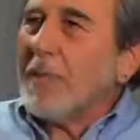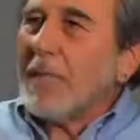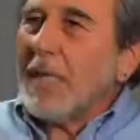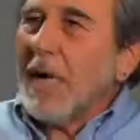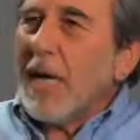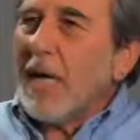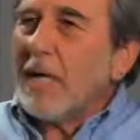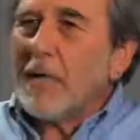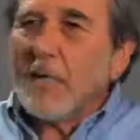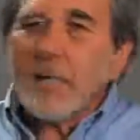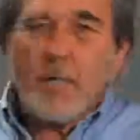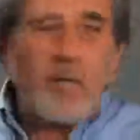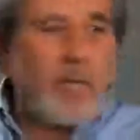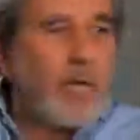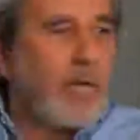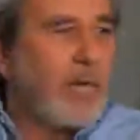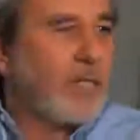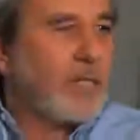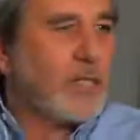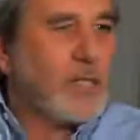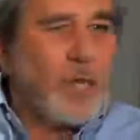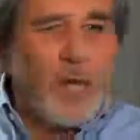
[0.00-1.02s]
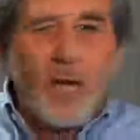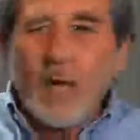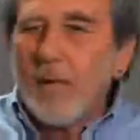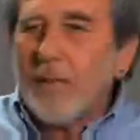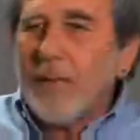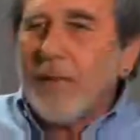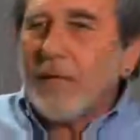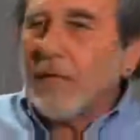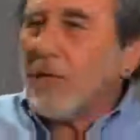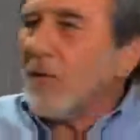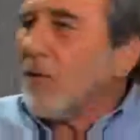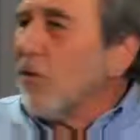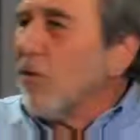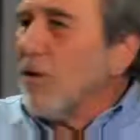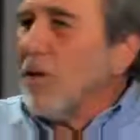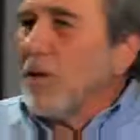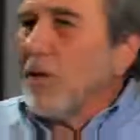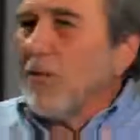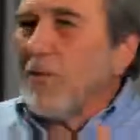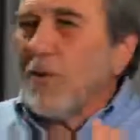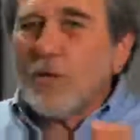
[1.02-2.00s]
up and down the stage talking about
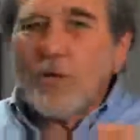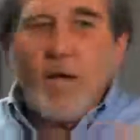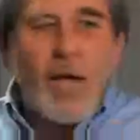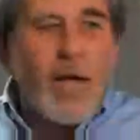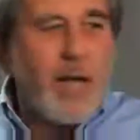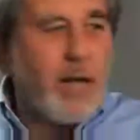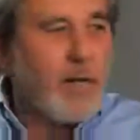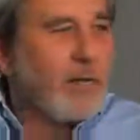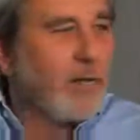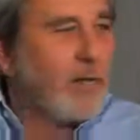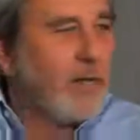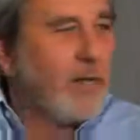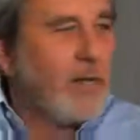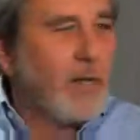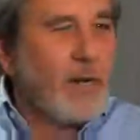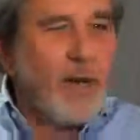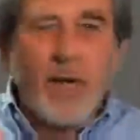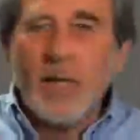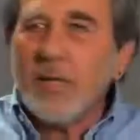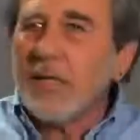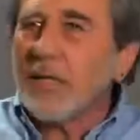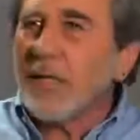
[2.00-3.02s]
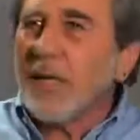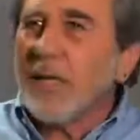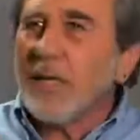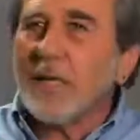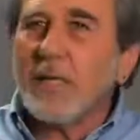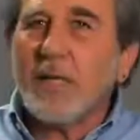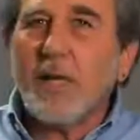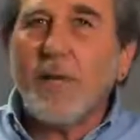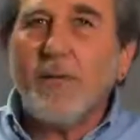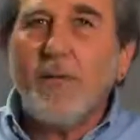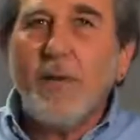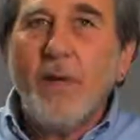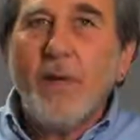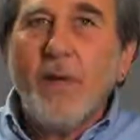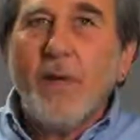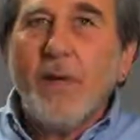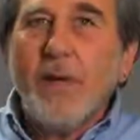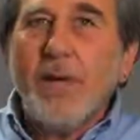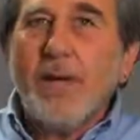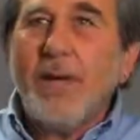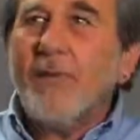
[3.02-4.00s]
stories of her childhood and all this kind of stuff,
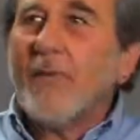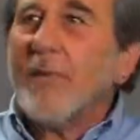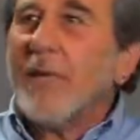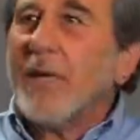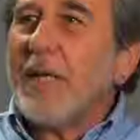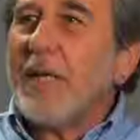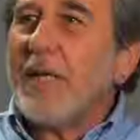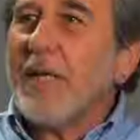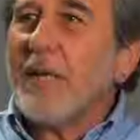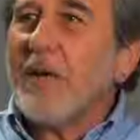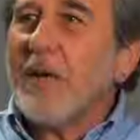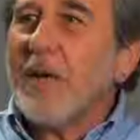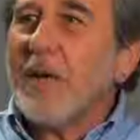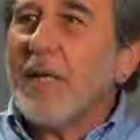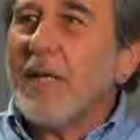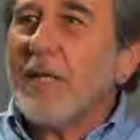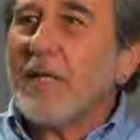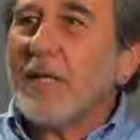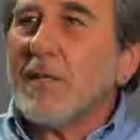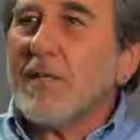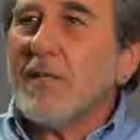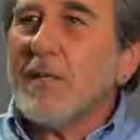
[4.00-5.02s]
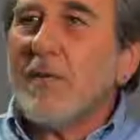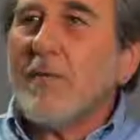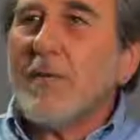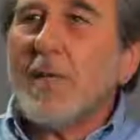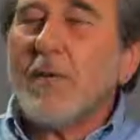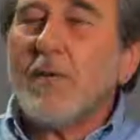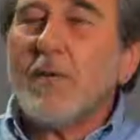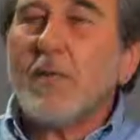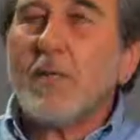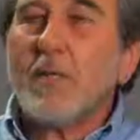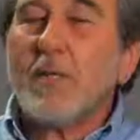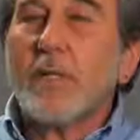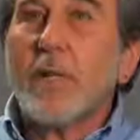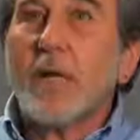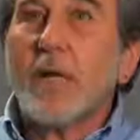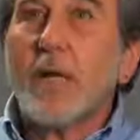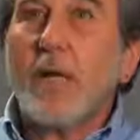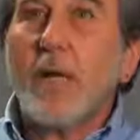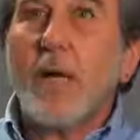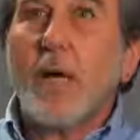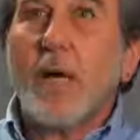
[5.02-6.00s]
and everybody in the audience, including me, were just
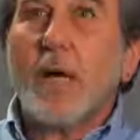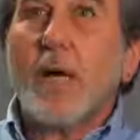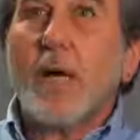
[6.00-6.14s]
like...